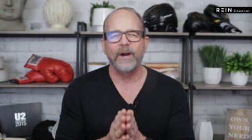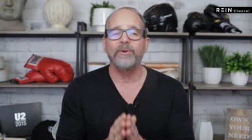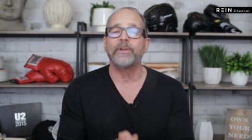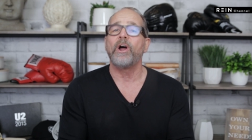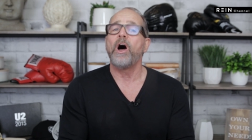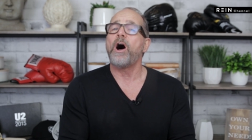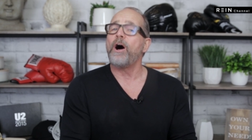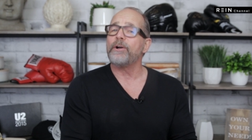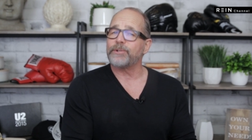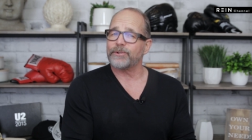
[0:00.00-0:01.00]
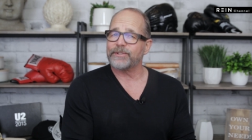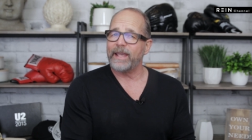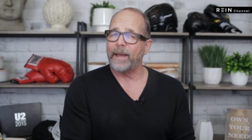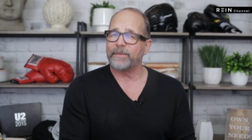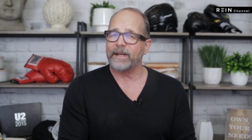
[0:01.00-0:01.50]
you can also
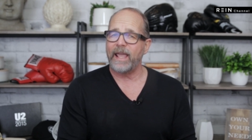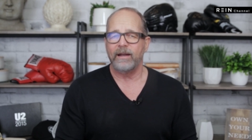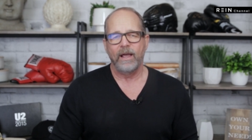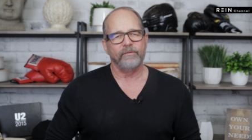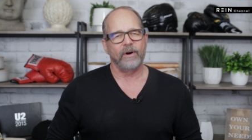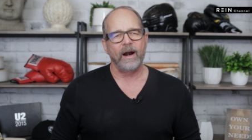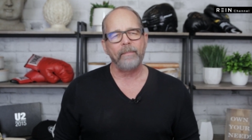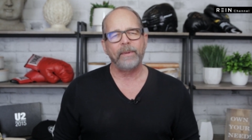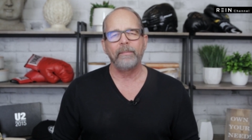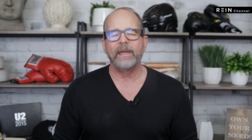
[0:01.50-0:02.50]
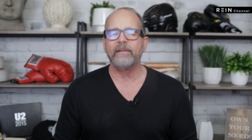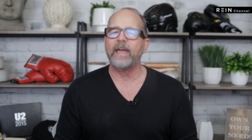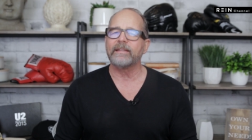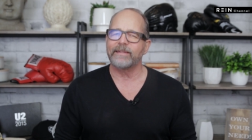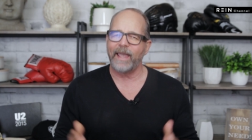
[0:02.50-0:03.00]
stay up to date for our upcoming
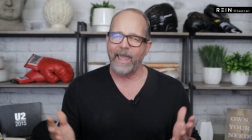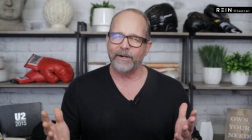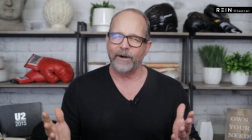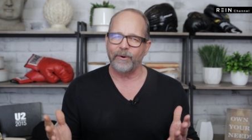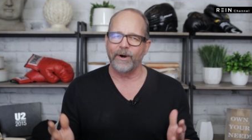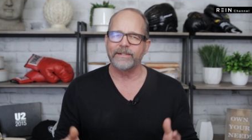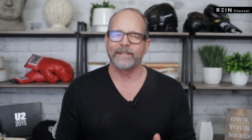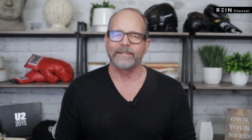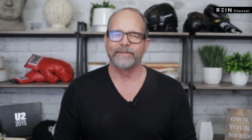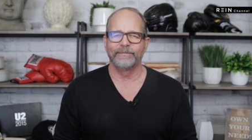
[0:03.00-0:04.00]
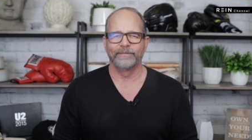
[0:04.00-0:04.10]
events and our courses.